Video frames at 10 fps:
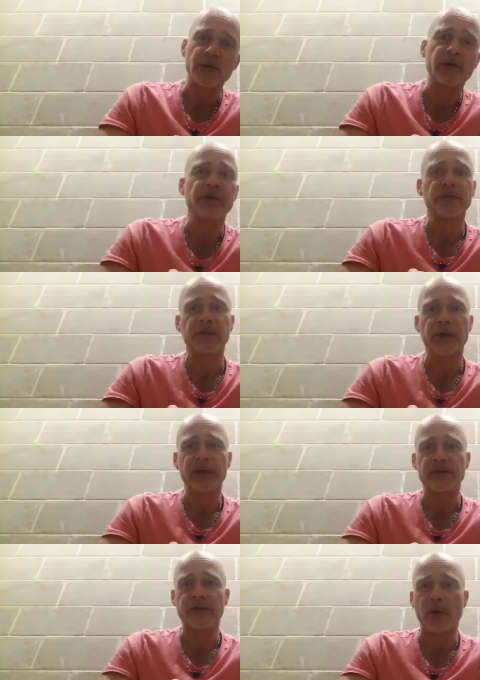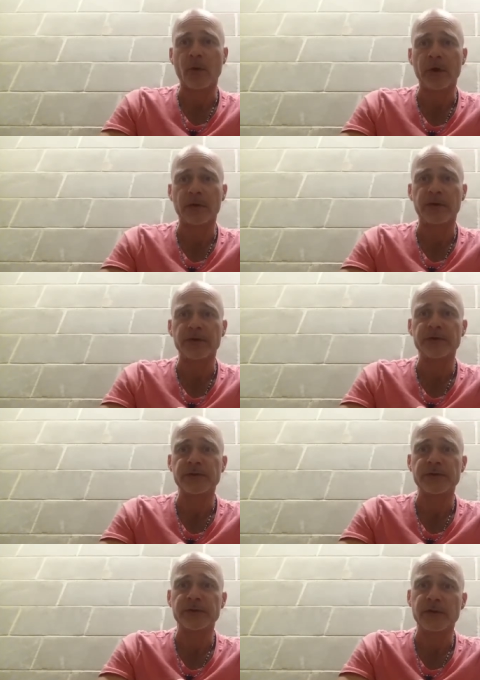we are entering the Age of
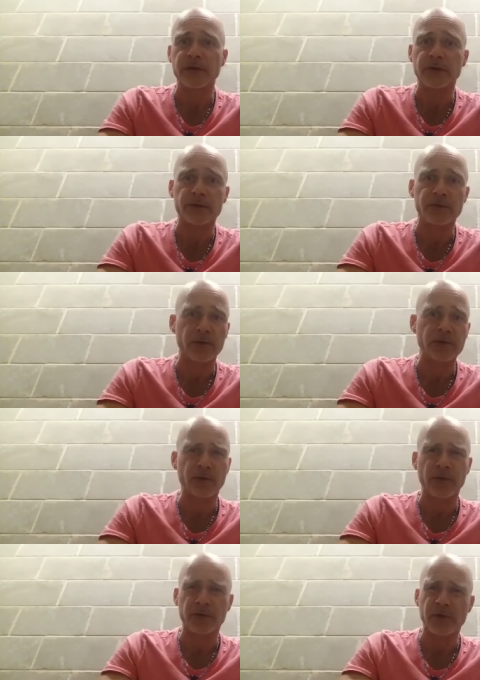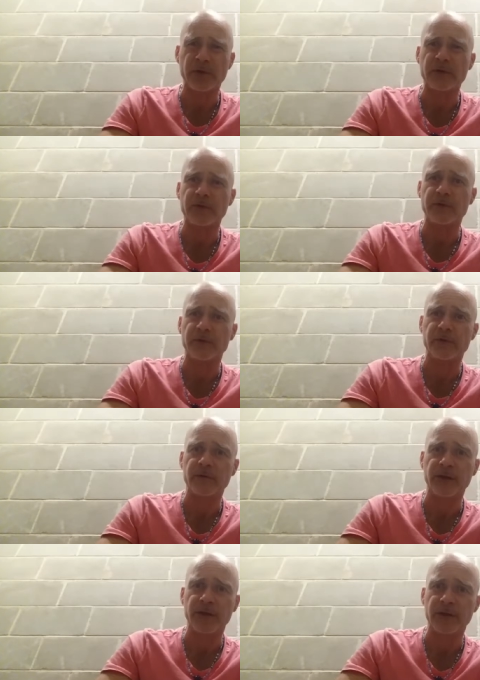Aquarius, and there's also, I believe,
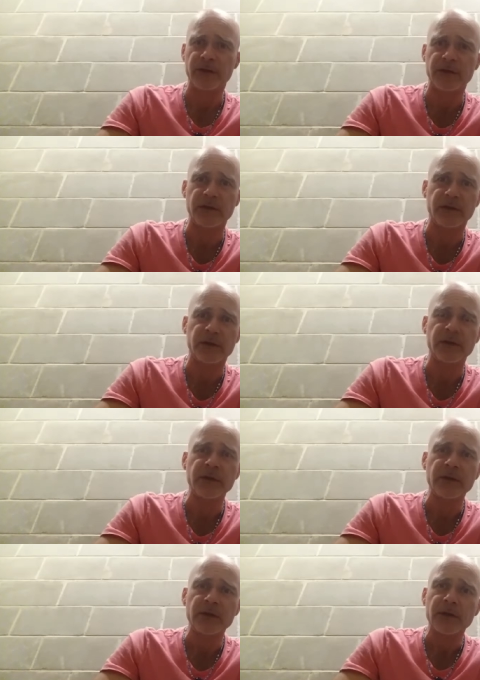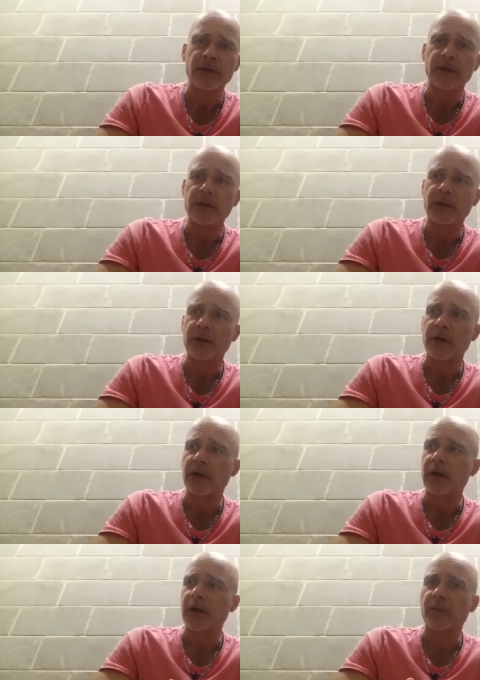Indian
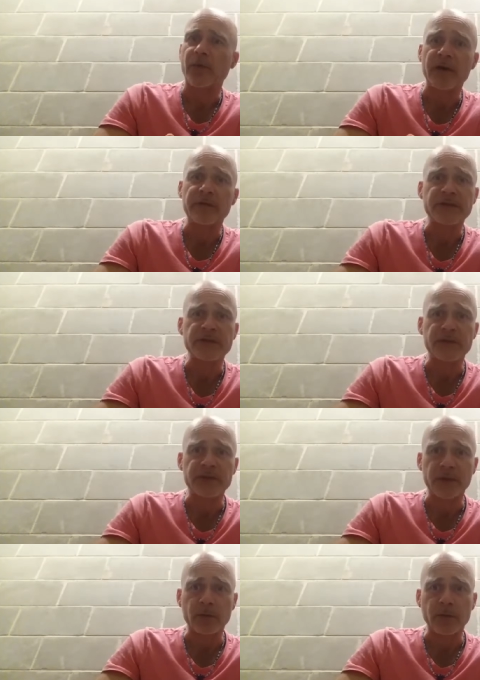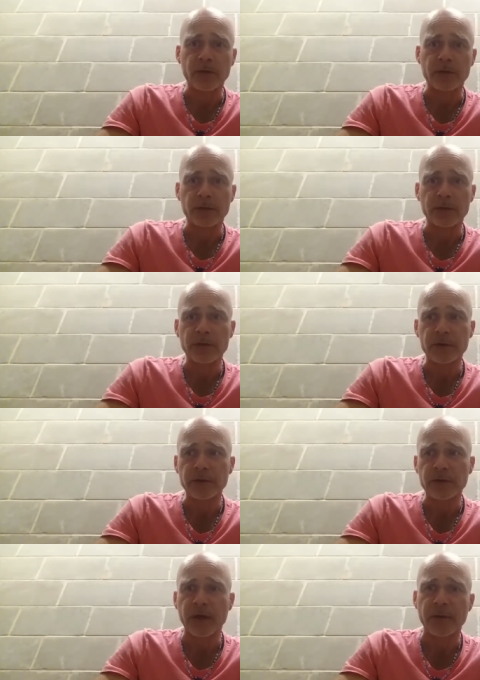prophecies that we are
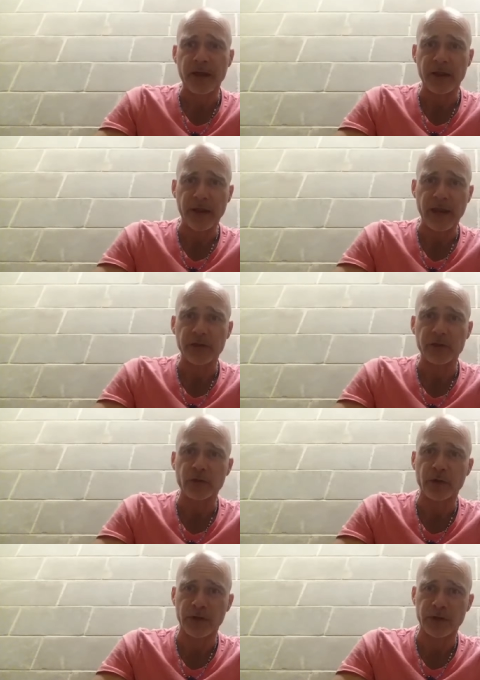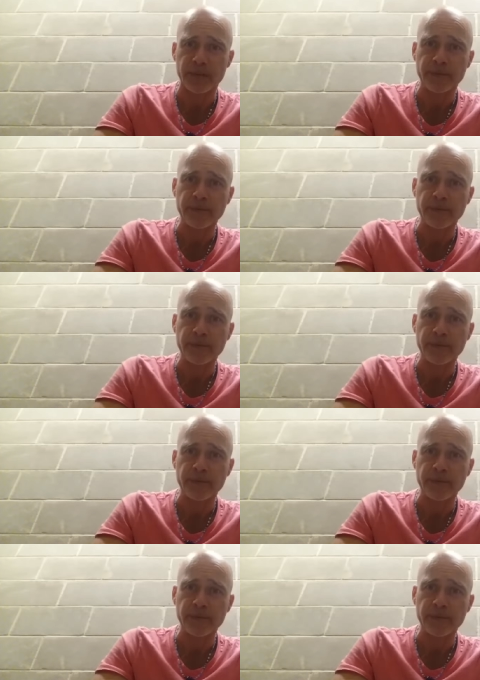coming out of the Kali Yuga.